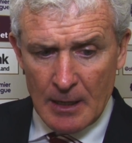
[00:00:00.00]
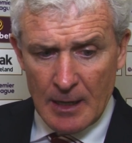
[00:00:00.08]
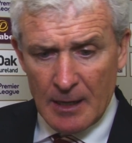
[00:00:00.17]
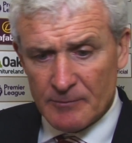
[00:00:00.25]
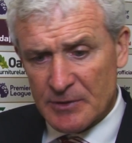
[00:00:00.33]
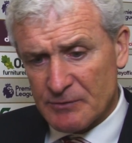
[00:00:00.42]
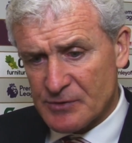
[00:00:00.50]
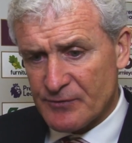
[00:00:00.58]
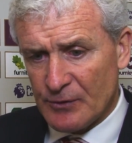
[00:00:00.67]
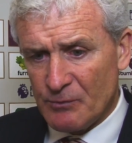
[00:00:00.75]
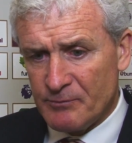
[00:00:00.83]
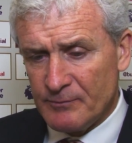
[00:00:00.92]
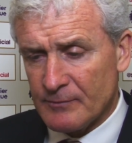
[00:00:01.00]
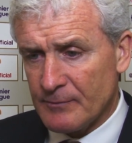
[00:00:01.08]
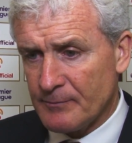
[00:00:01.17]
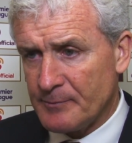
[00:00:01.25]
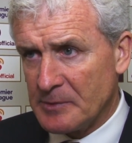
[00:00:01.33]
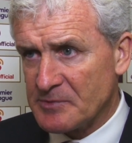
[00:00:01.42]
There was a few
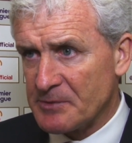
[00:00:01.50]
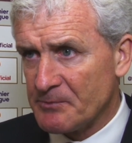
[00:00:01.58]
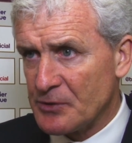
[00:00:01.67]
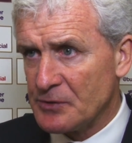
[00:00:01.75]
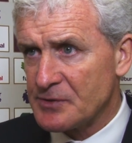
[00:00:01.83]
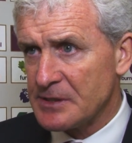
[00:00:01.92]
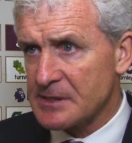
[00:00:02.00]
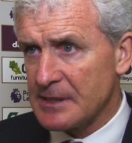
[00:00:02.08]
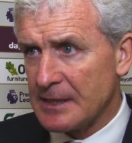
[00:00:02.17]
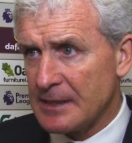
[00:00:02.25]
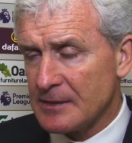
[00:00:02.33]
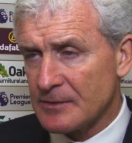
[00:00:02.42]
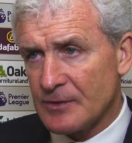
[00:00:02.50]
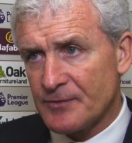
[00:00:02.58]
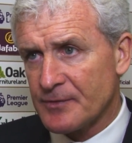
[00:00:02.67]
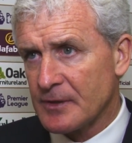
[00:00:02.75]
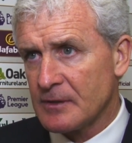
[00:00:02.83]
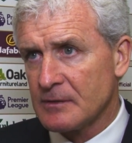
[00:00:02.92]
bumps and bruises,
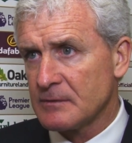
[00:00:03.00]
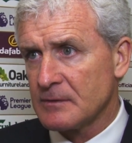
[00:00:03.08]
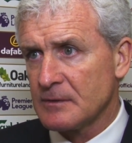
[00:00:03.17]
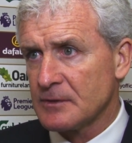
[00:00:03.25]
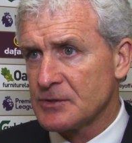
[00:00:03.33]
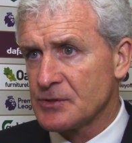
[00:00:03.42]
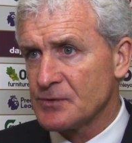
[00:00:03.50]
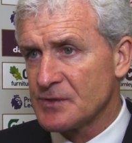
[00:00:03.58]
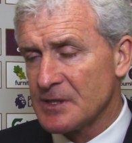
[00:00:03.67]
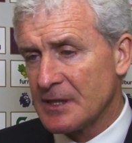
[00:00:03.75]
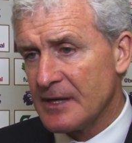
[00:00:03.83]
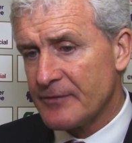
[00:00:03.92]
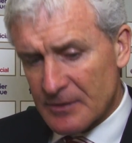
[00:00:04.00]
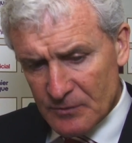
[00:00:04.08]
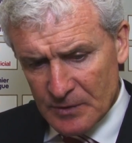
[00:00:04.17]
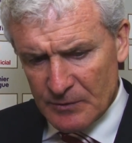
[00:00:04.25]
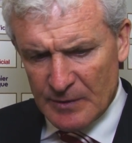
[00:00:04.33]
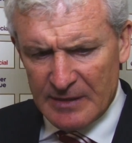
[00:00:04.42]
nothing too significant.
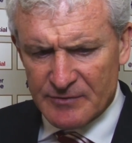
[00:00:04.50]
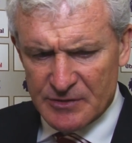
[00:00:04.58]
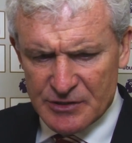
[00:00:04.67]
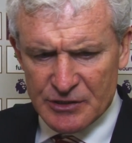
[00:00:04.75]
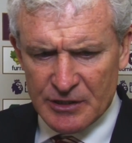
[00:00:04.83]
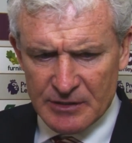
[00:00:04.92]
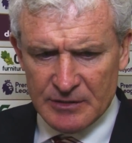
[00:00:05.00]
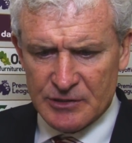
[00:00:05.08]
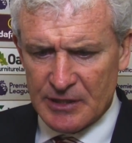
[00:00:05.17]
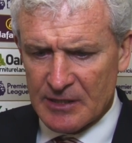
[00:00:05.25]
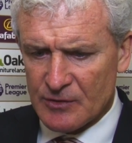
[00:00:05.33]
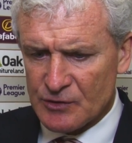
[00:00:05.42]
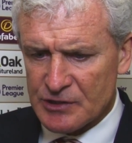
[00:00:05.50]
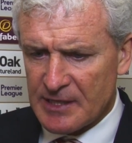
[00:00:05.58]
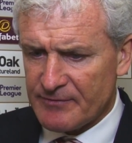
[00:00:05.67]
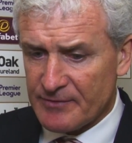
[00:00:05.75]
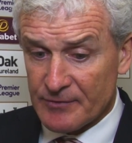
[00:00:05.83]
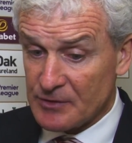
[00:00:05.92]
We'll have to check on
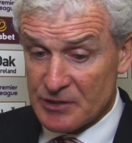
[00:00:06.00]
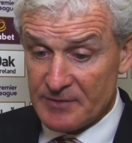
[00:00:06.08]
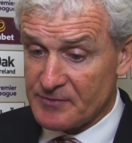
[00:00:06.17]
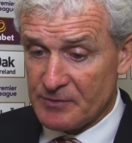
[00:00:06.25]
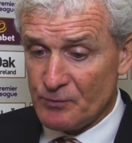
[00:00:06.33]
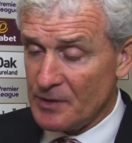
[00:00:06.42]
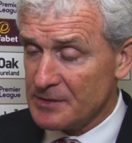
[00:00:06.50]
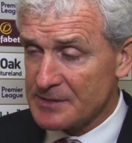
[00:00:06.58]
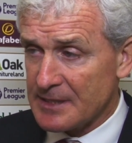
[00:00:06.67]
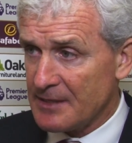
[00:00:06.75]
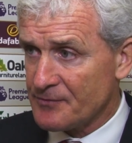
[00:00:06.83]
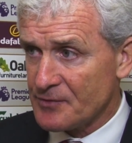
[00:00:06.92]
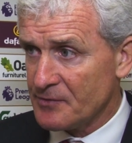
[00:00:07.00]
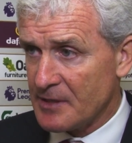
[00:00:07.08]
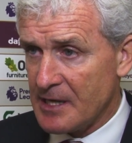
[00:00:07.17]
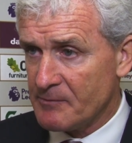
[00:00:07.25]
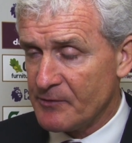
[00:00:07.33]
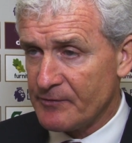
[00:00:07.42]
Jeff. I thought Jeff did well to get through the
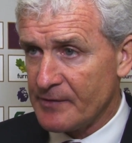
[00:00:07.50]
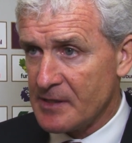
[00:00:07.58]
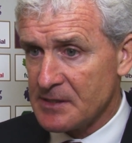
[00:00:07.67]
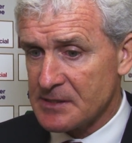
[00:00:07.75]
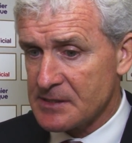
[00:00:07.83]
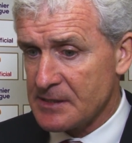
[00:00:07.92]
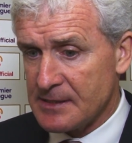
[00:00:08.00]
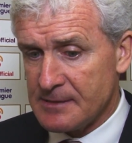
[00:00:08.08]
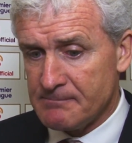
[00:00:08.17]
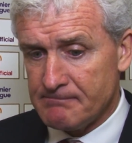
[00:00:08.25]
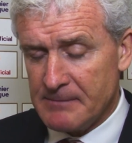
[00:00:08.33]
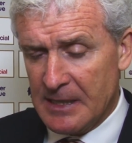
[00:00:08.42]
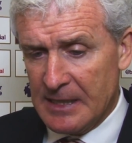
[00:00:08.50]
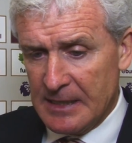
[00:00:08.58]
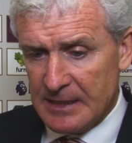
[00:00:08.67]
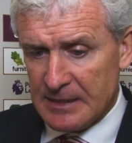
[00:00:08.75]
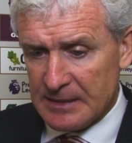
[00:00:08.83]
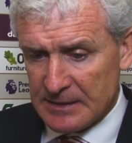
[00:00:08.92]
game, in fairness.
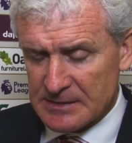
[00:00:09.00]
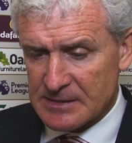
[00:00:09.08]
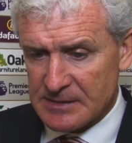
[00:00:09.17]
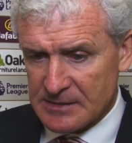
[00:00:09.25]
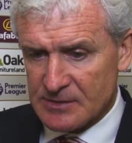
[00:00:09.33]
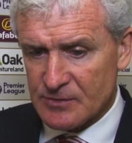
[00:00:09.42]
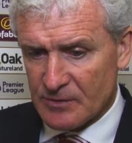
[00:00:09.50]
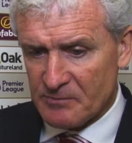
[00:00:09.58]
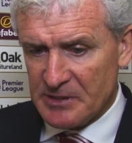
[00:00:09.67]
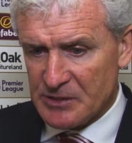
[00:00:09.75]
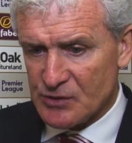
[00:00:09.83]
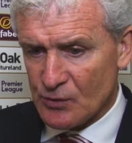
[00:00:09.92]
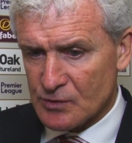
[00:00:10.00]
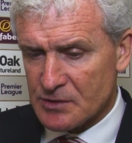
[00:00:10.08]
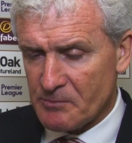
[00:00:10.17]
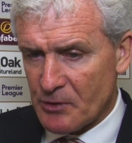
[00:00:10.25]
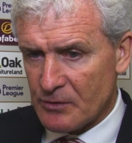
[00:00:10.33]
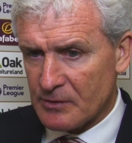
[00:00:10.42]
He's going to be sore
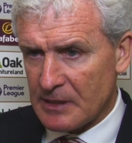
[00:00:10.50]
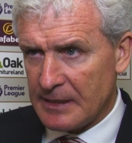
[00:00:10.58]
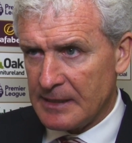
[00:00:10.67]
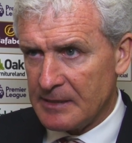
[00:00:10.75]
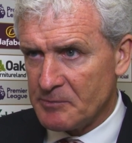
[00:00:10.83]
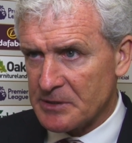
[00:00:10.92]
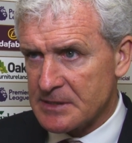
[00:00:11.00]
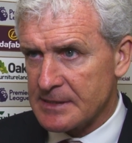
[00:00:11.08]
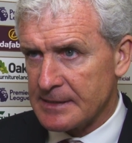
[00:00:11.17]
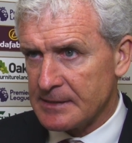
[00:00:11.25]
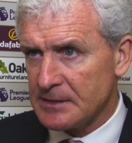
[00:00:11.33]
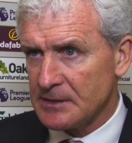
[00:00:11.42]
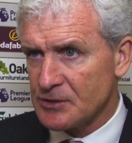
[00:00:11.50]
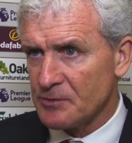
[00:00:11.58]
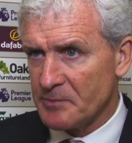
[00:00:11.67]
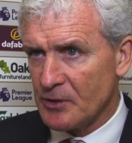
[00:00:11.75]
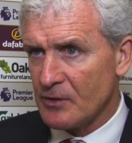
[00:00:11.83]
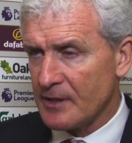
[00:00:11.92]
tomorrow, clearly, but he
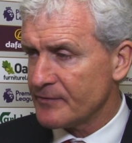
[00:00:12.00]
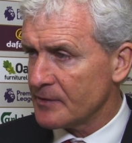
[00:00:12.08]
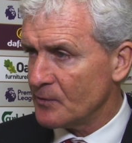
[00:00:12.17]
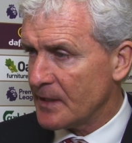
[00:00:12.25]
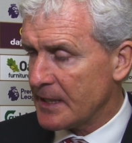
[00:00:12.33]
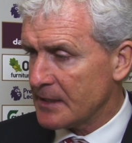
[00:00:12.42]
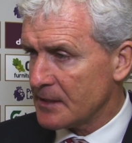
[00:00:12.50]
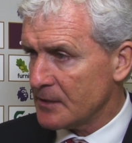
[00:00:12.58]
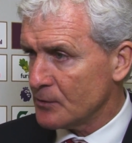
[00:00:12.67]
should be all right for the weekend, I